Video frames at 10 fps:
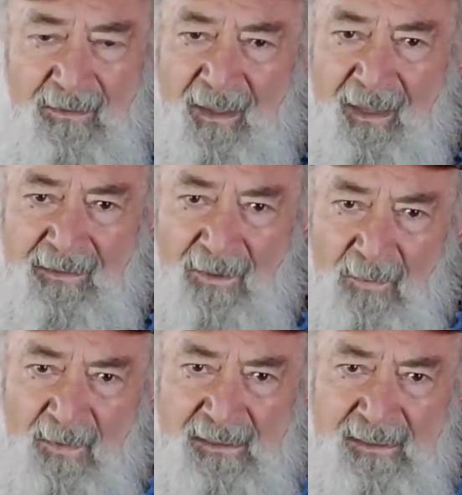you got
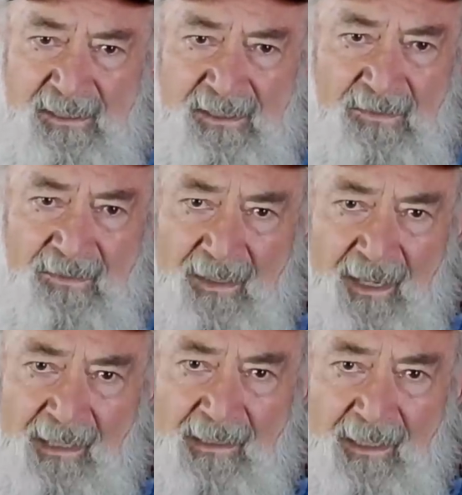no business shooting at
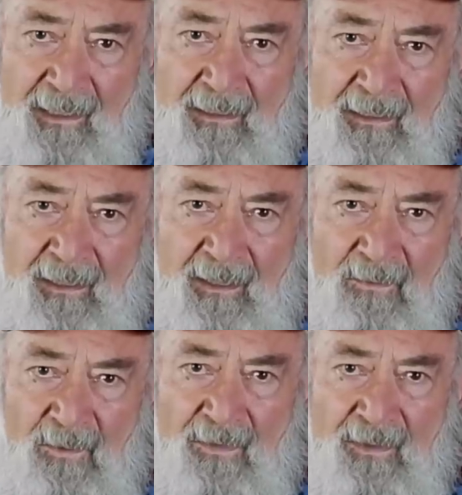anything
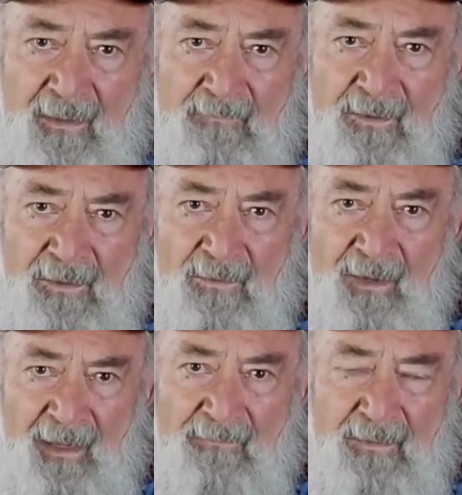with it if you
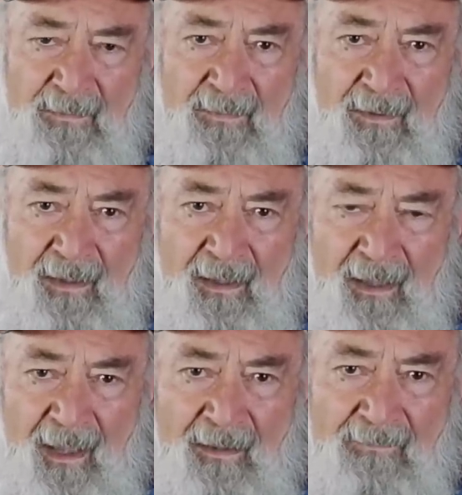don't
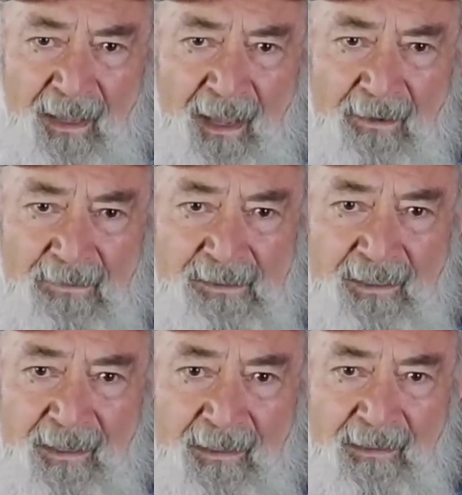have the
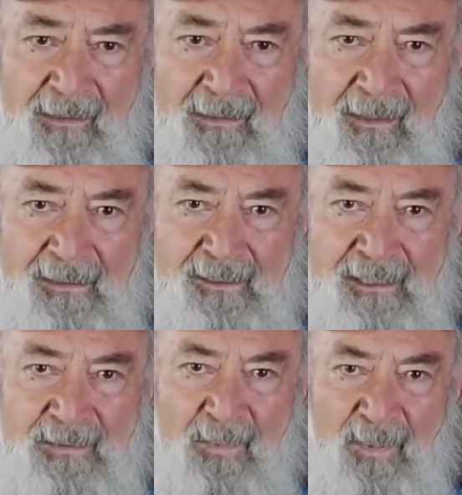accuracy. It's
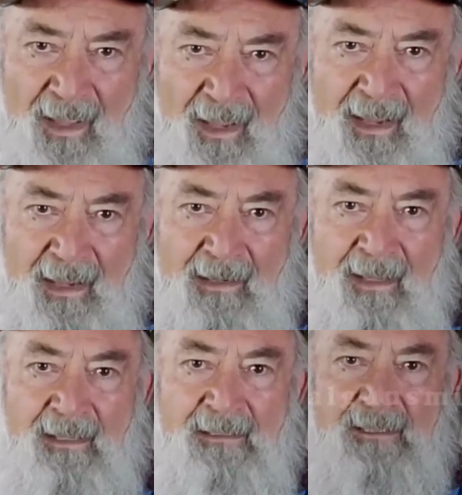just plain
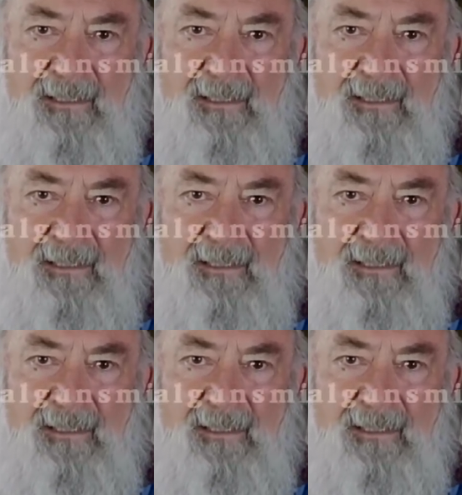and